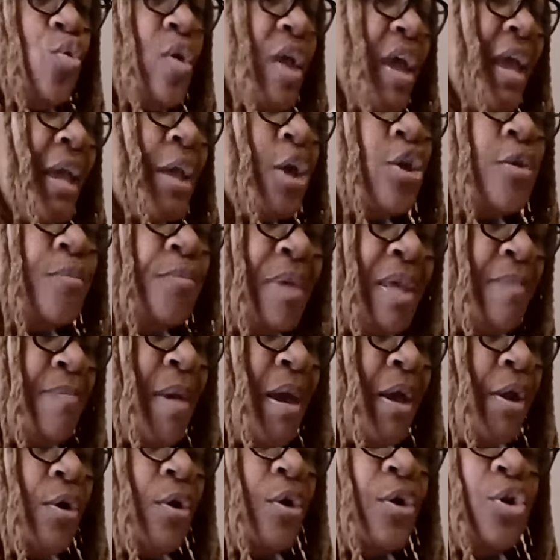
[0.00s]
it could be
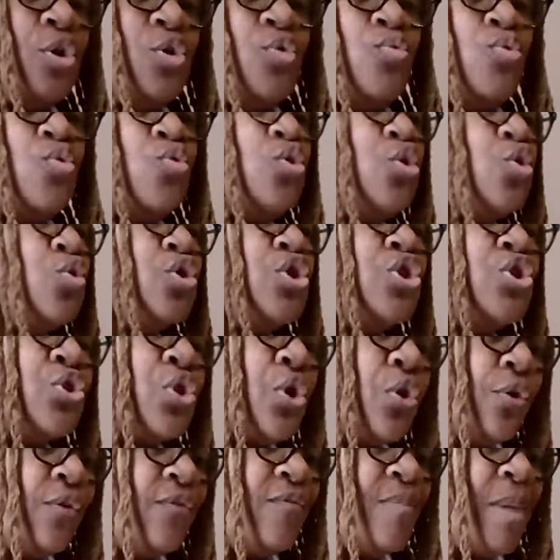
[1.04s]
better. You knew you
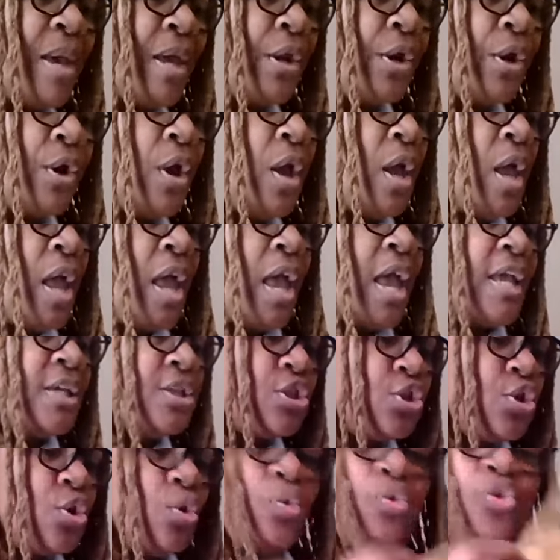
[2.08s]
deserved better. And
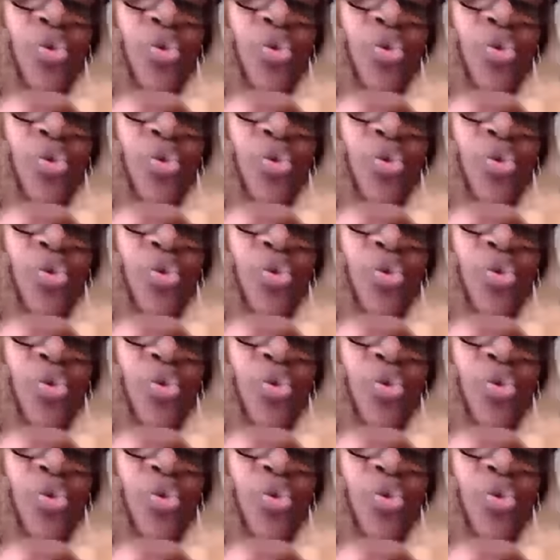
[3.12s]
so